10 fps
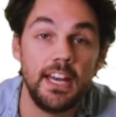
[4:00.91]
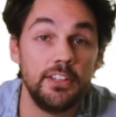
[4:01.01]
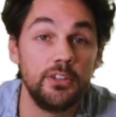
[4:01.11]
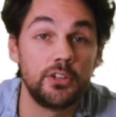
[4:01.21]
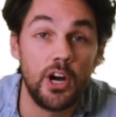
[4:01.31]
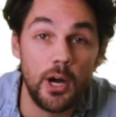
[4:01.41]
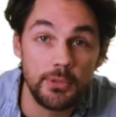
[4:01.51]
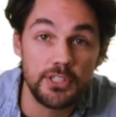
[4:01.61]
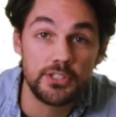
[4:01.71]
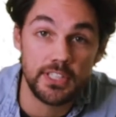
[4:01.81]
and your
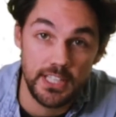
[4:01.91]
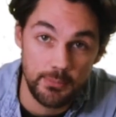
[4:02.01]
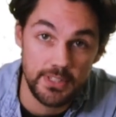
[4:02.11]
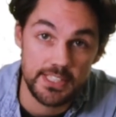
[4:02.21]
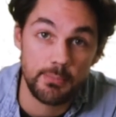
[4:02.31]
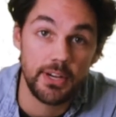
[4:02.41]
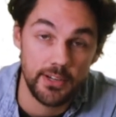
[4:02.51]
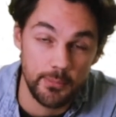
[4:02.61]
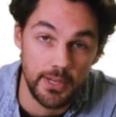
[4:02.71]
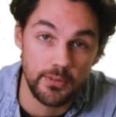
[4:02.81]
copy should keep this
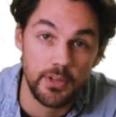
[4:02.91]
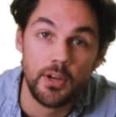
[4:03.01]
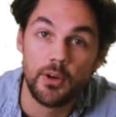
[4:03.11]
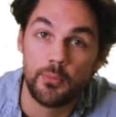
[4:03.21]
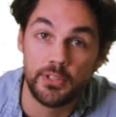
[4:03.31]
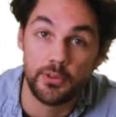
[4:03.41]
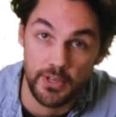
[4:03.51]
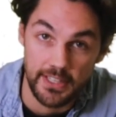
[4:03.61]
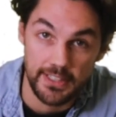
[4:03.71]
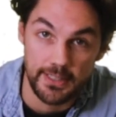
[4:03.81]
paramount when you're
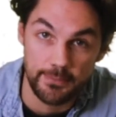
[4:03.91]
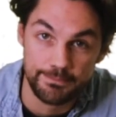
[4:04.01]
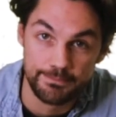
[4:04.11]
writing it.